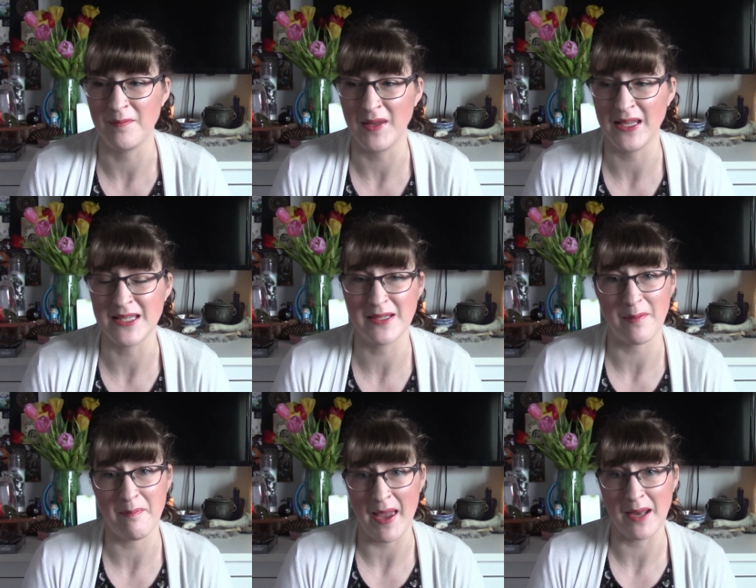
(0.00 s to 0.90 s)
is
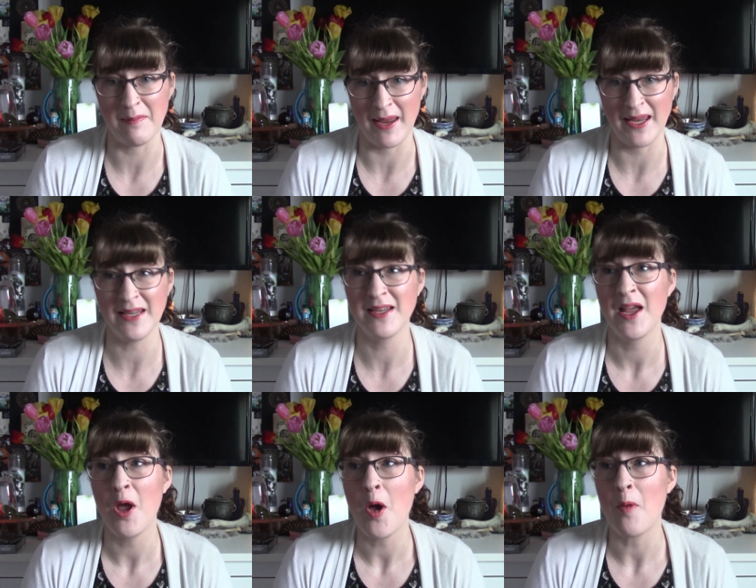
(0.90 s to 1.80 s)
man-made,
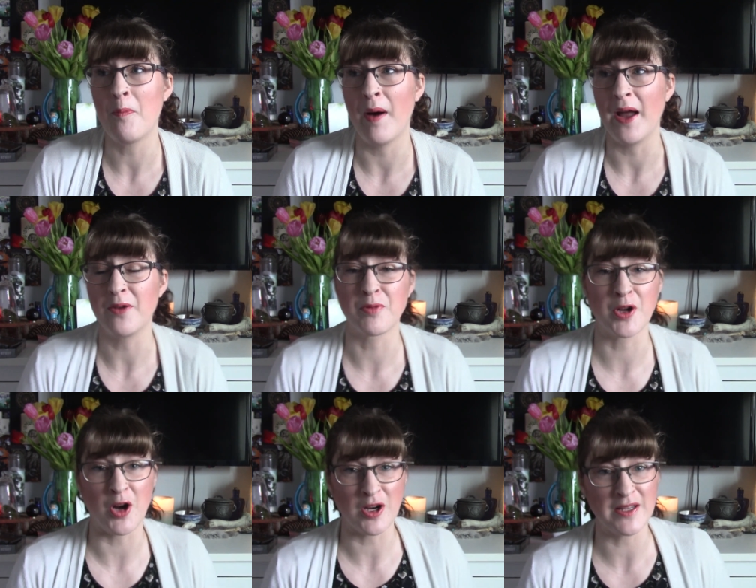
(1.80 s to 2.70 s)
but
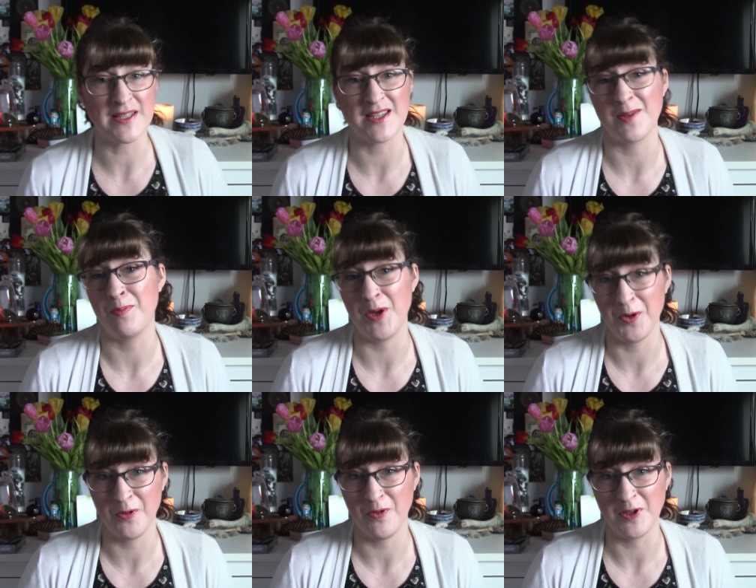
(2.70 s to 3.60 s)
regardless, it's a
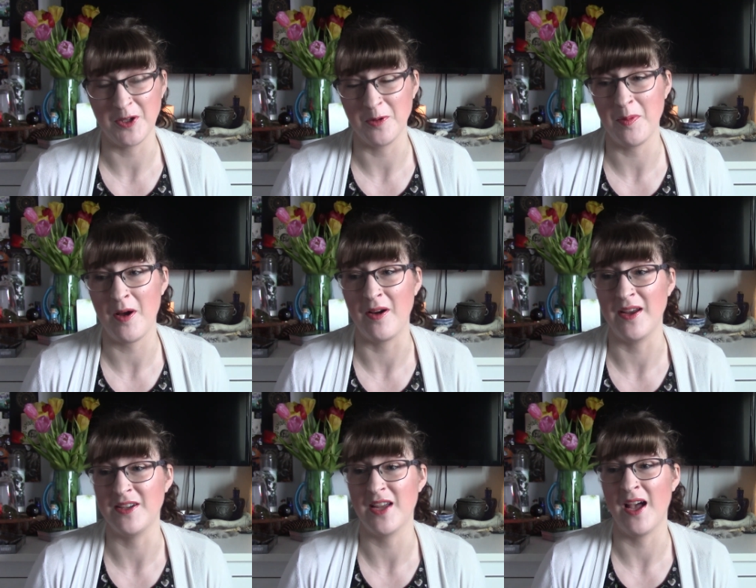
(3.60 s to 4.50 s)
beautiful little
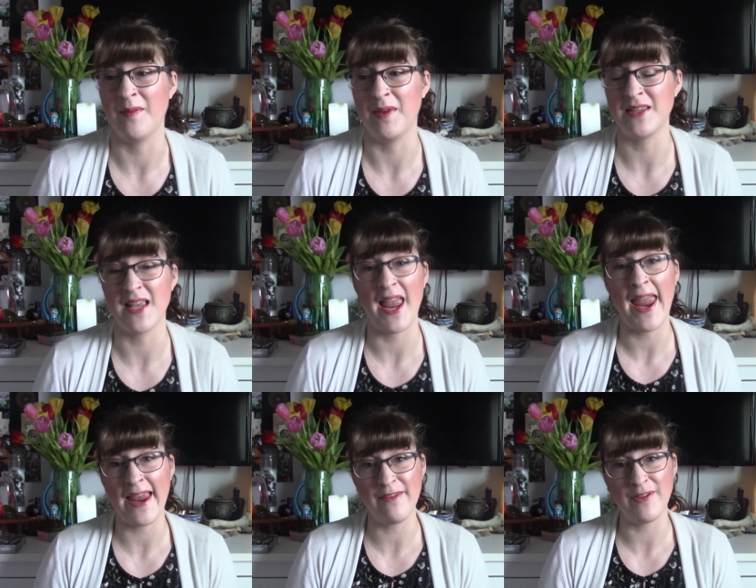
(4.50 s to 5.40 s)
pond. It's a
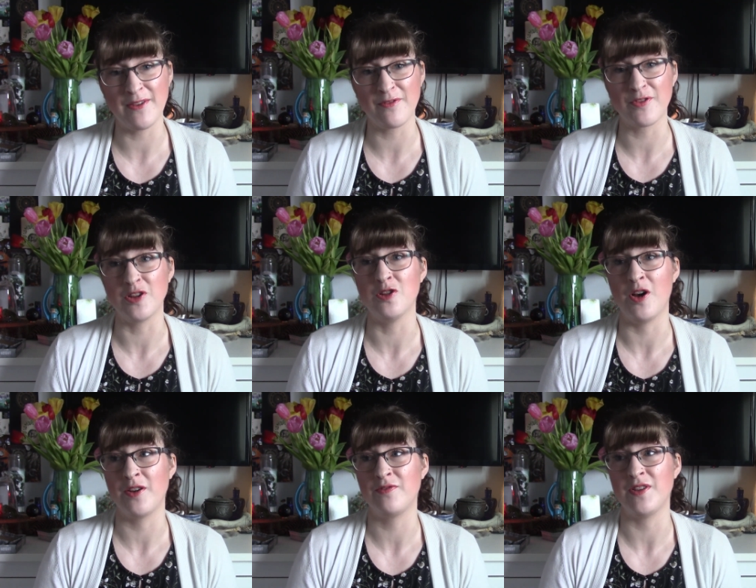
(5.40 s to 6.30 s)
haven for a
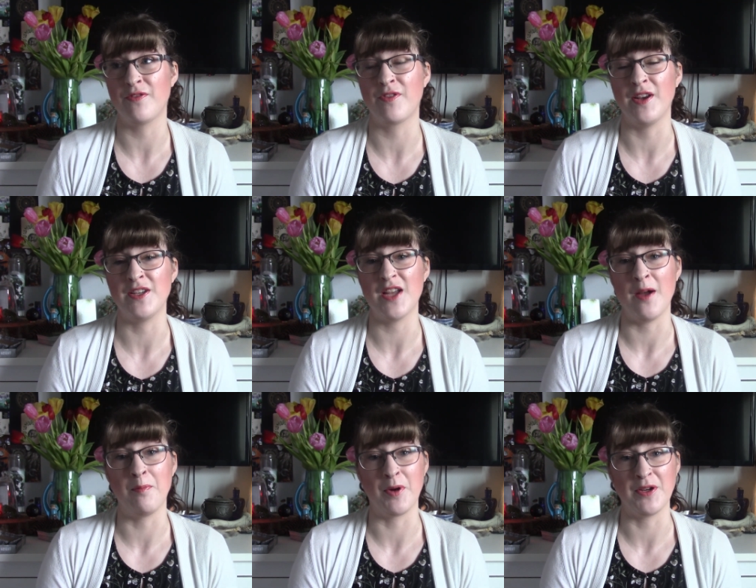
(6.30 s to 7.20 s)
lot of different
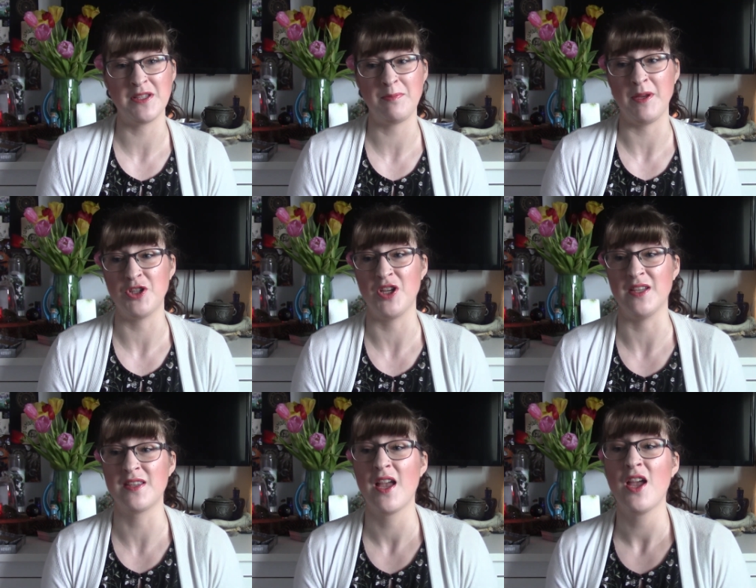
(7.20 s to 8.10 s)
bird
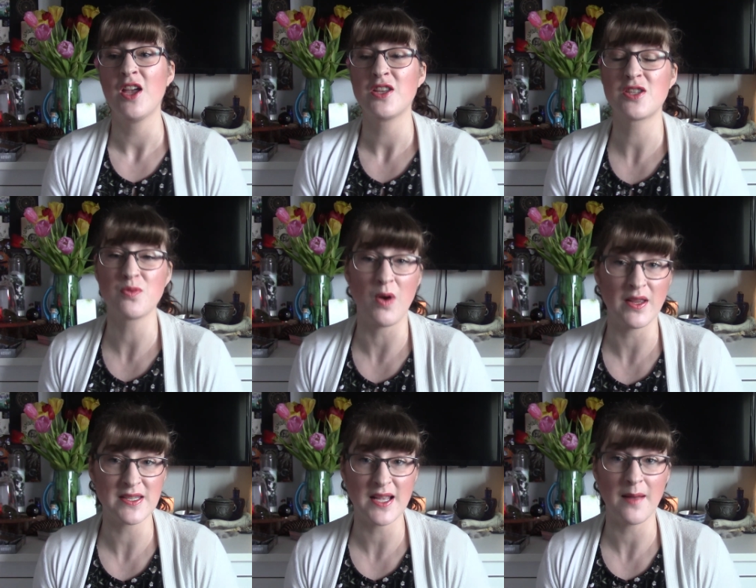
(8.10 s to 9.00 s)
species.
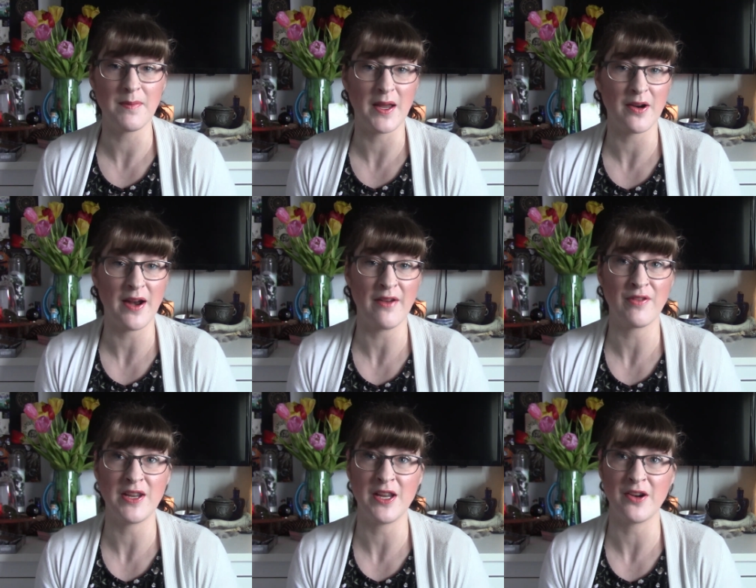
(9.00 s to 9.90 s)
Swans come there
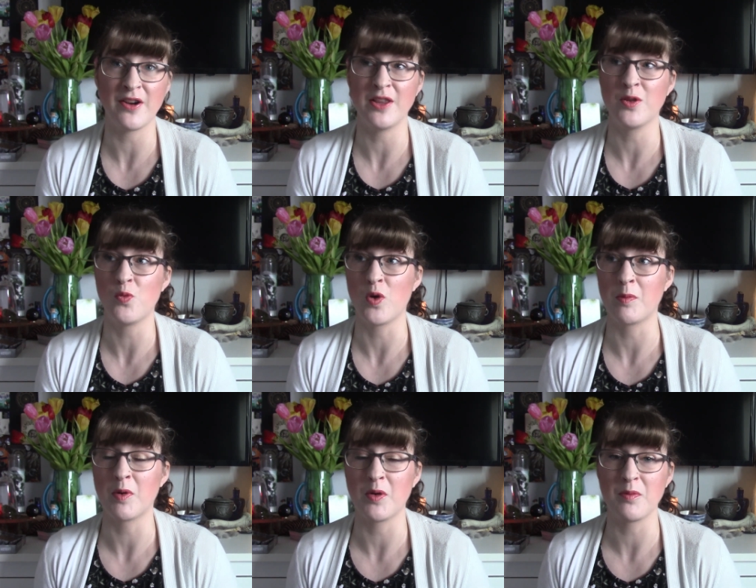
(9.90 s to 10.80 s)
every year in the
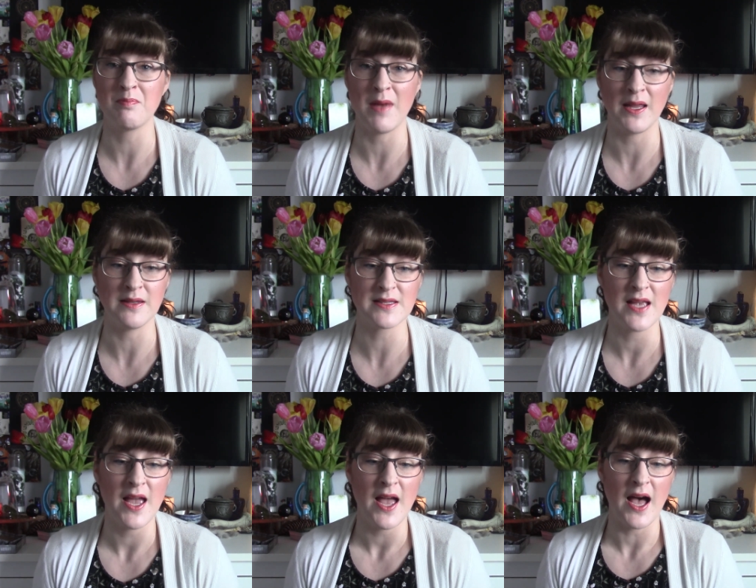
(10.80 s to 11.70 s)
warmer months.
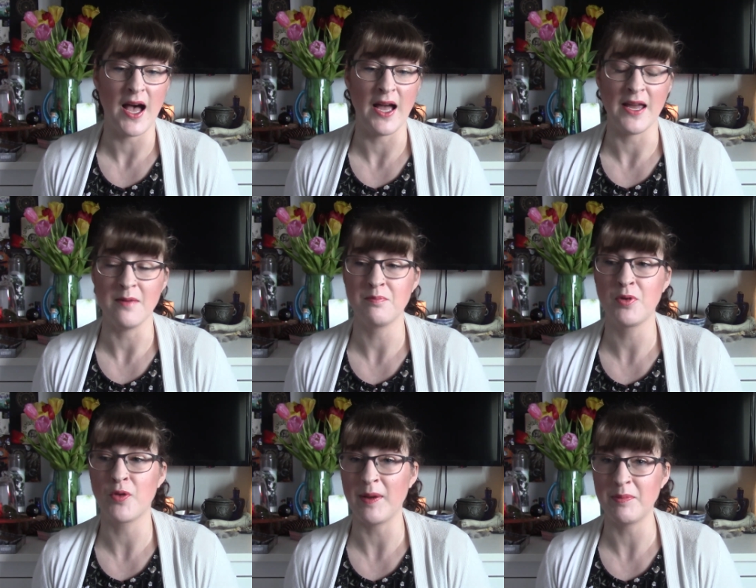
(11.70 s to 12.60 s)

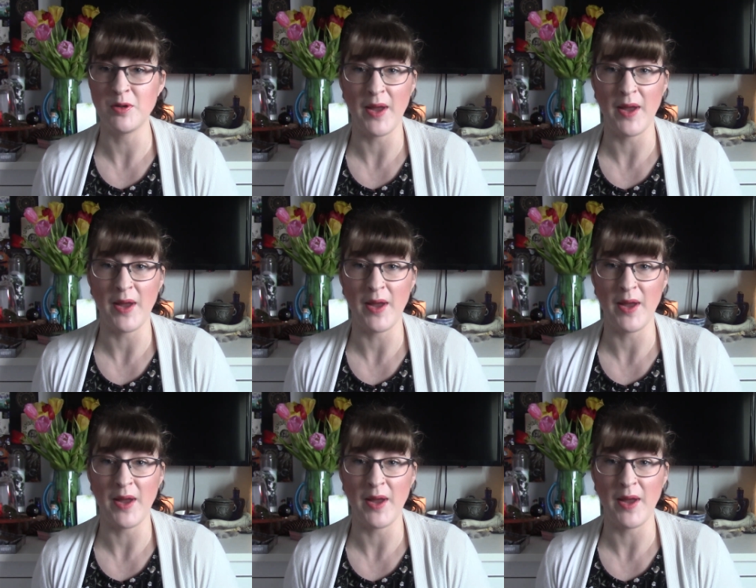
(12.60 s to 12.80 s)
Great blue